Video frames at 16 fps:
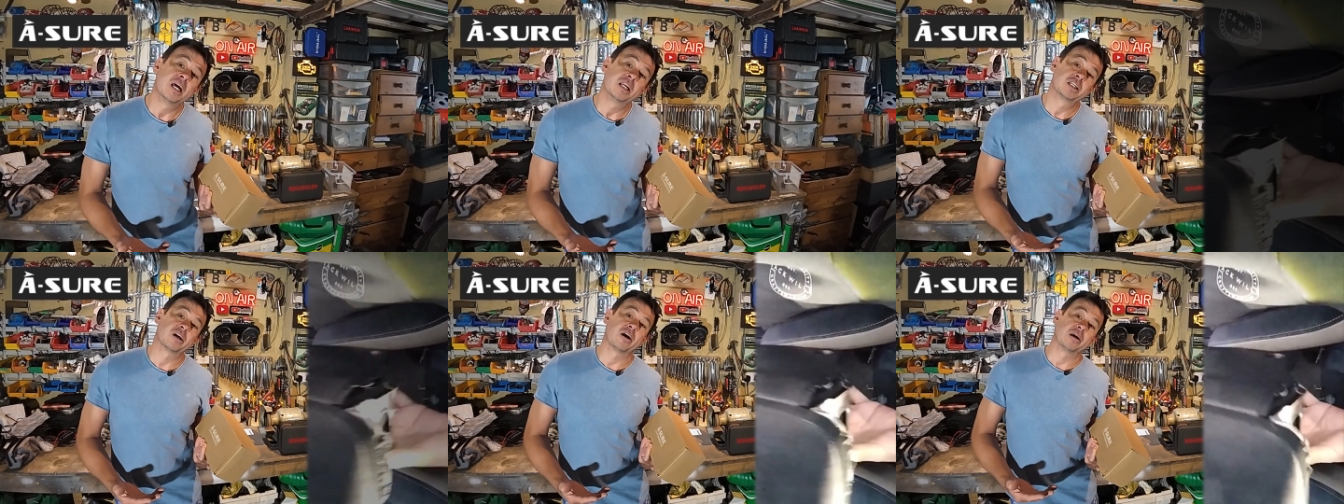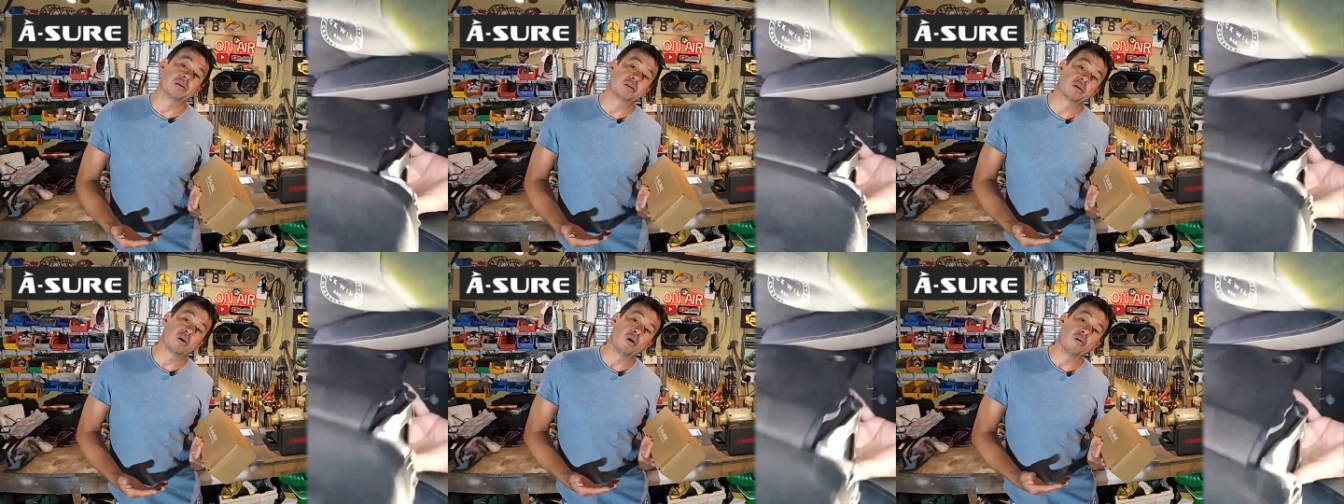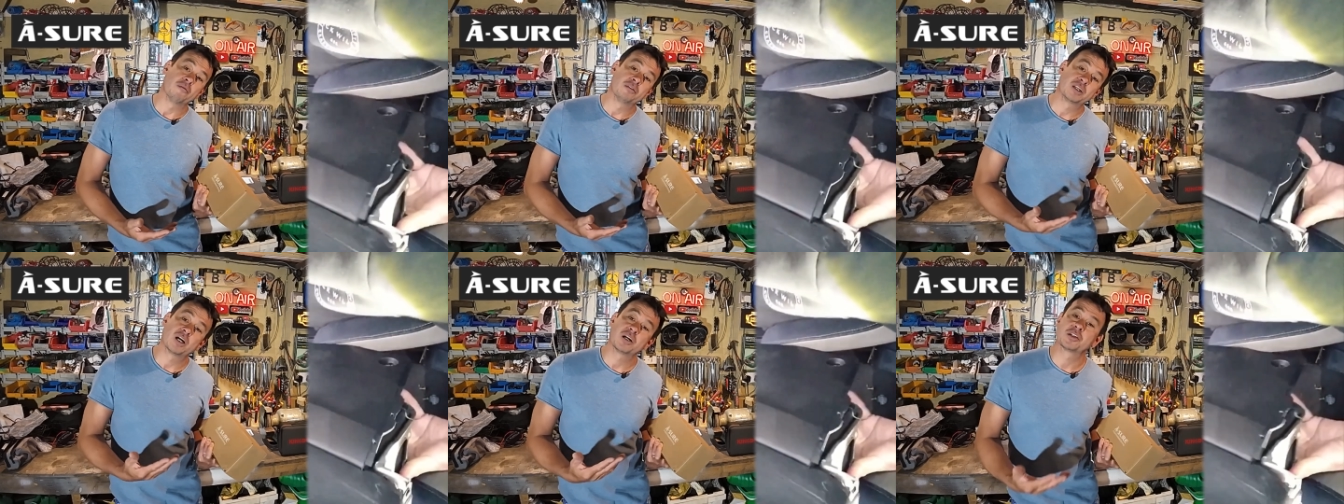types
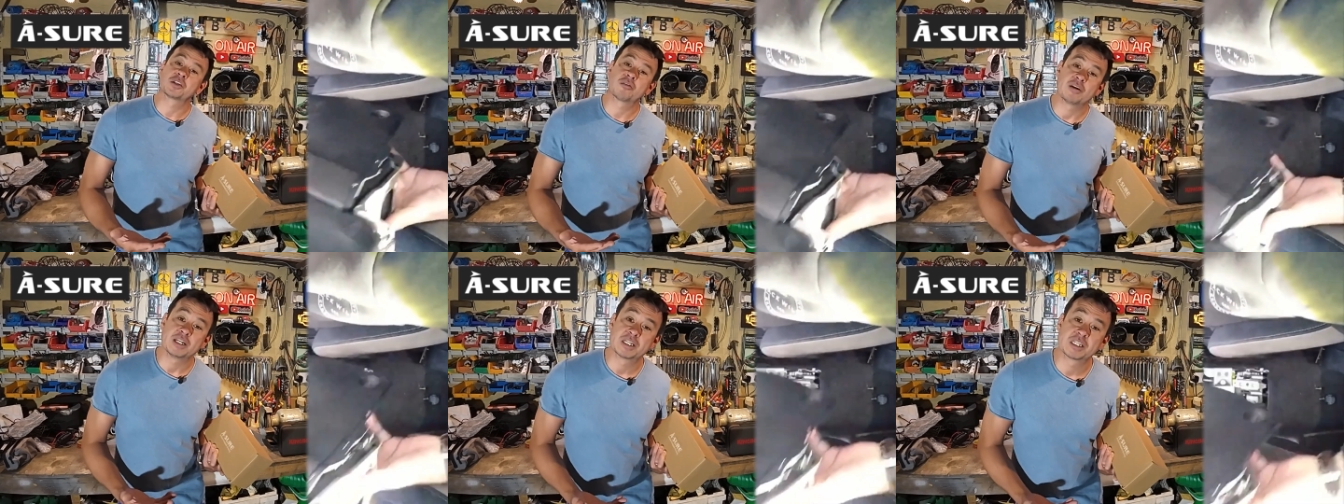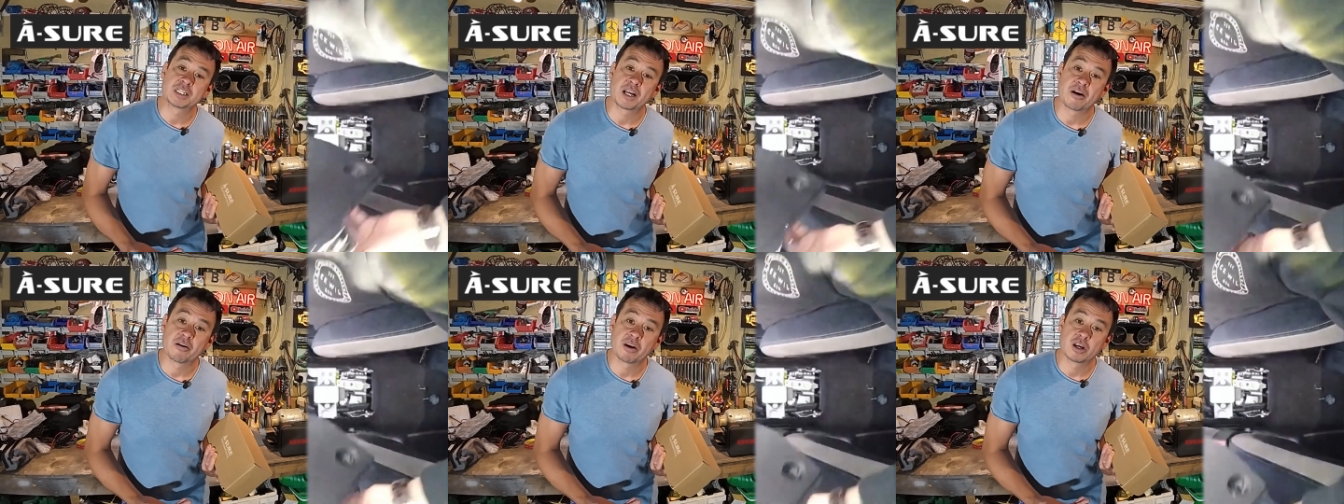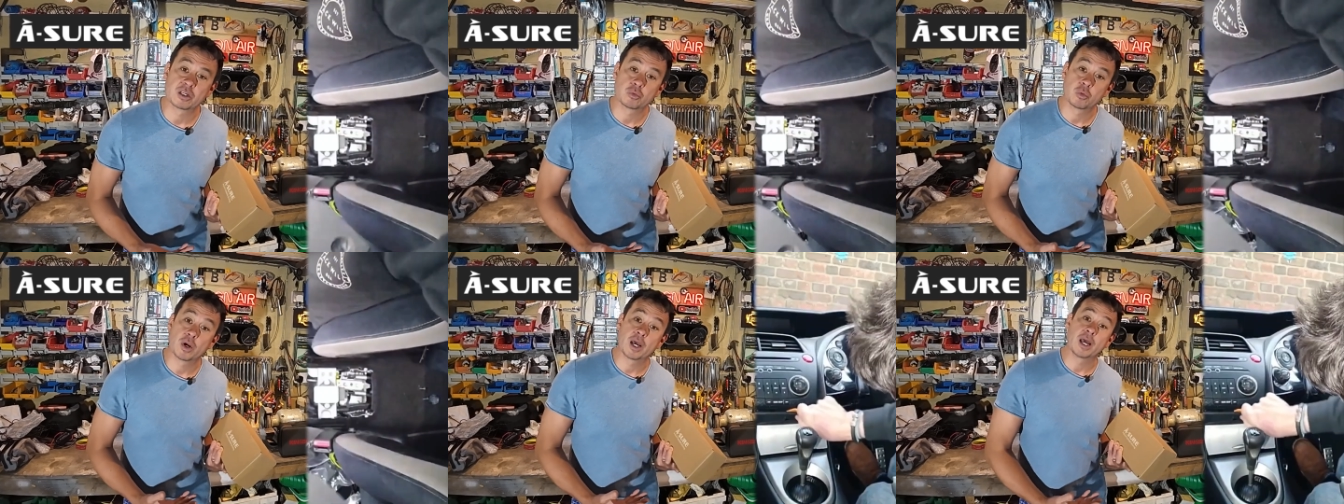of touchscreen
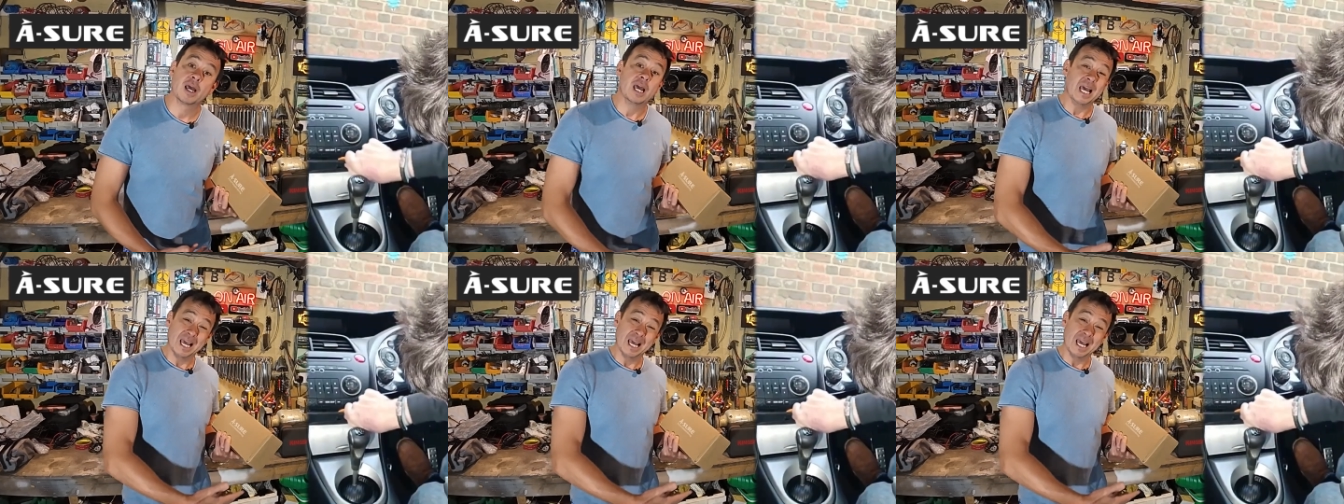stereos where